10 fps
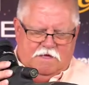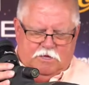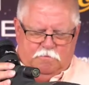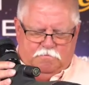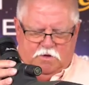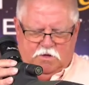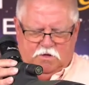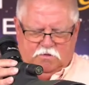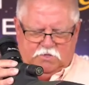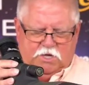Thank you,
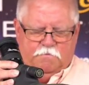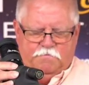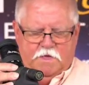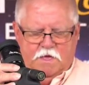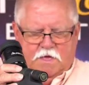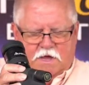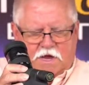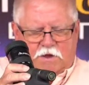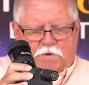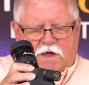Paul. Sir. So,
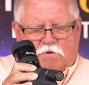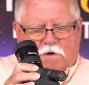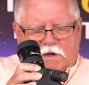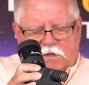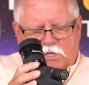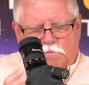anyway, great little